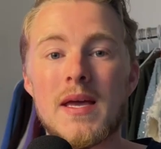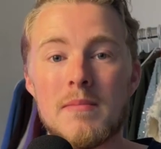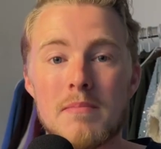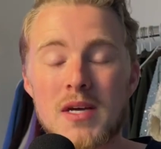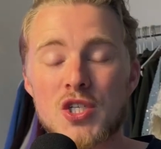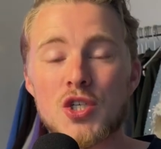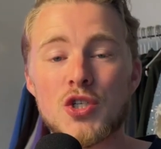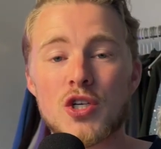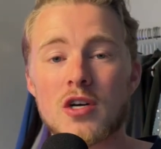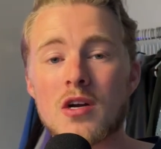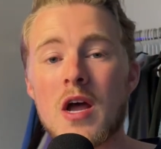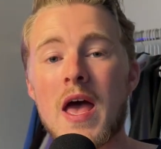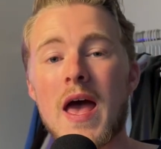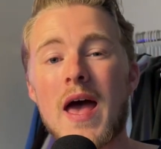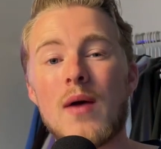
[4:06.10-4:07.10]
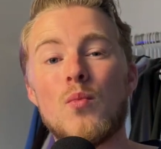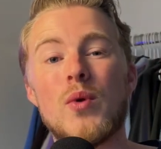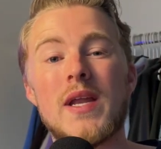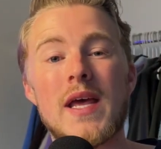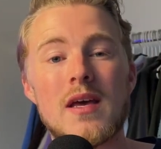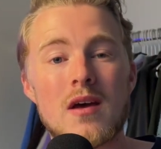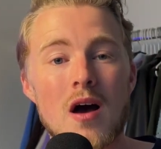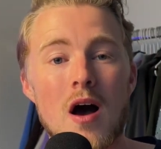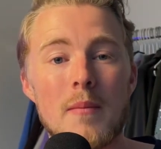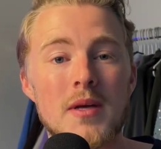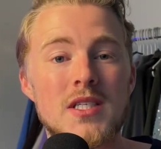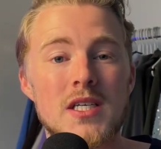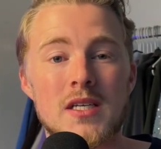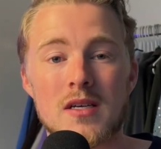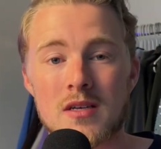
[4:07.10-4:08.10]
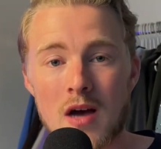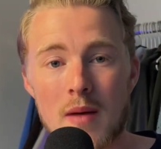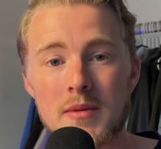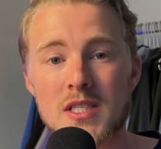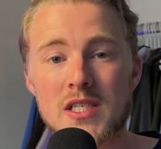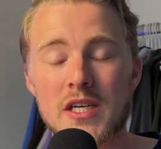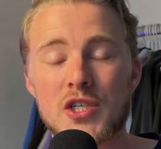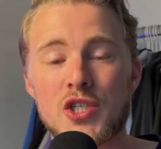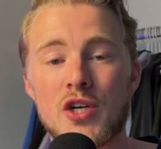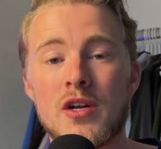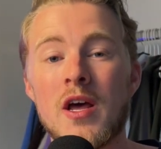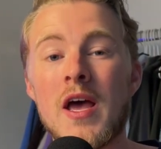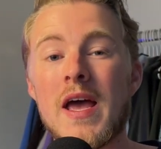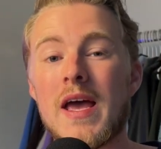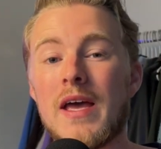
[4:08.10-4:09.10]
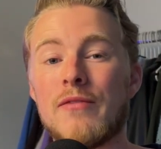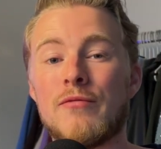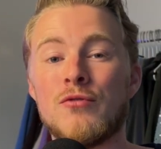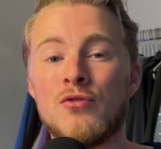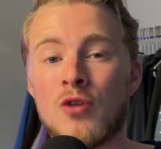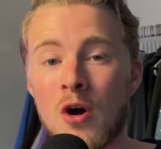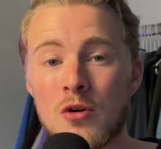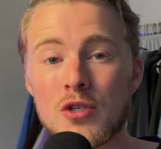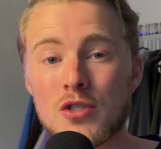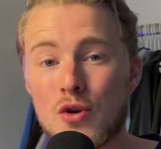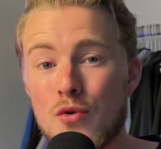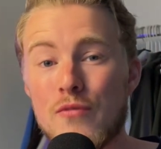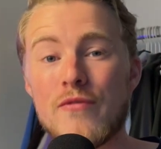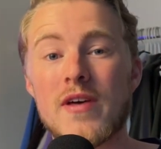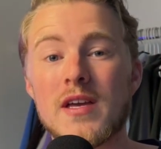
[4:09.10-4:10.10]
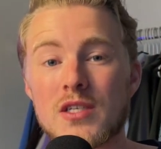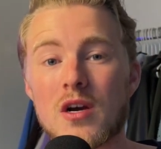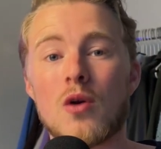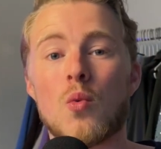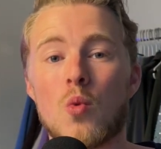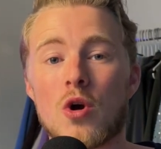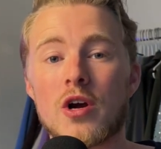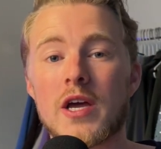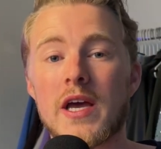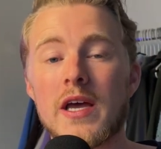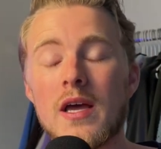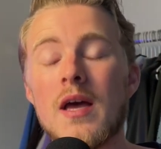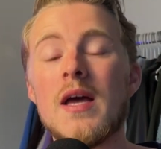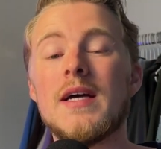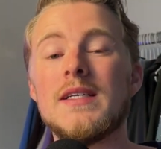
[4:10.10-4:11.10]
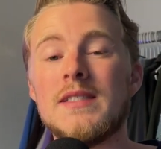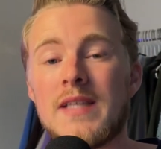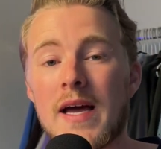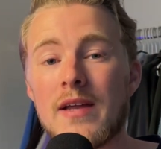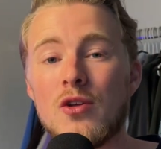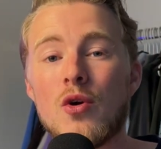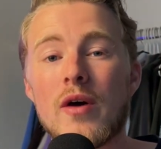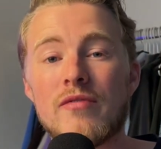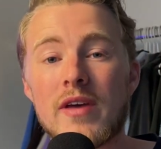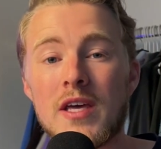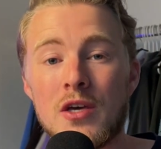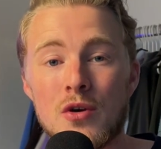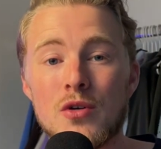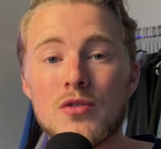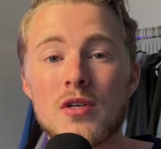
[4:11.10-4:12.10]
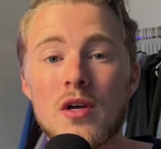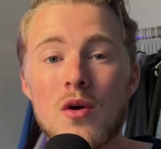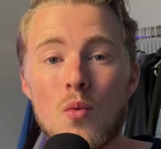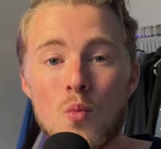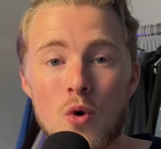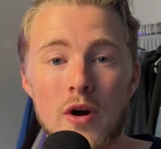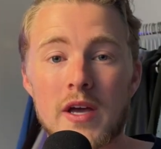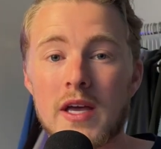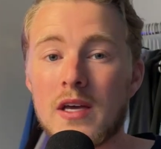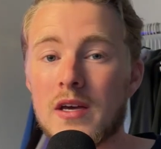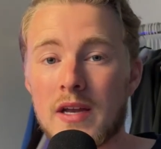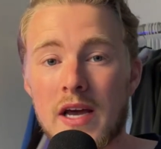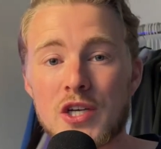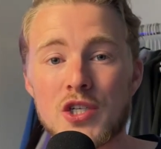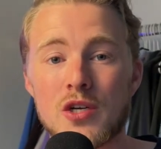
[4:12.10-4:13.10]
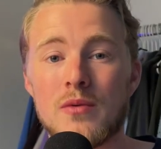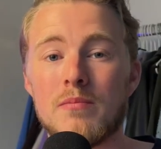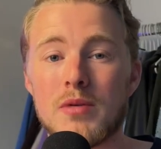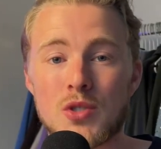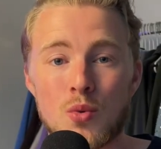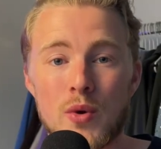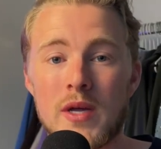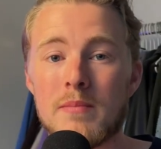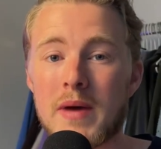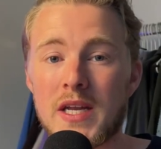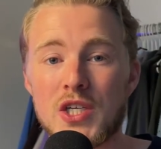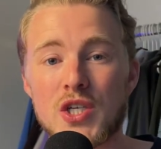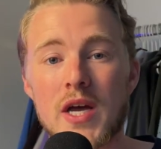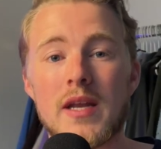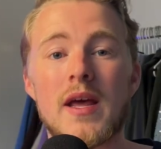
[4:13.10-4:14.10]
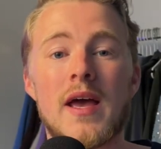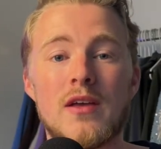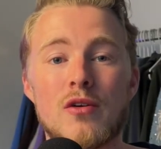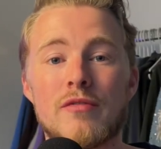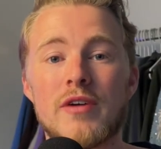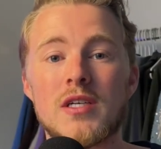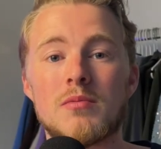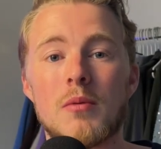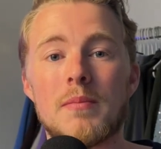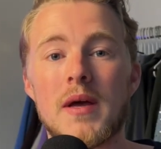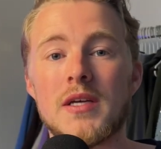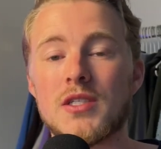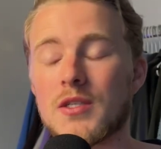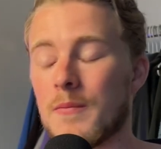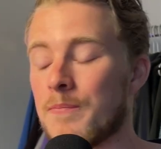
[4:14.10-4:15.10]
in Messenger and with a comment in the comment section. If those two things are working, then you have a good working connection between ManyChat and your Facebook page.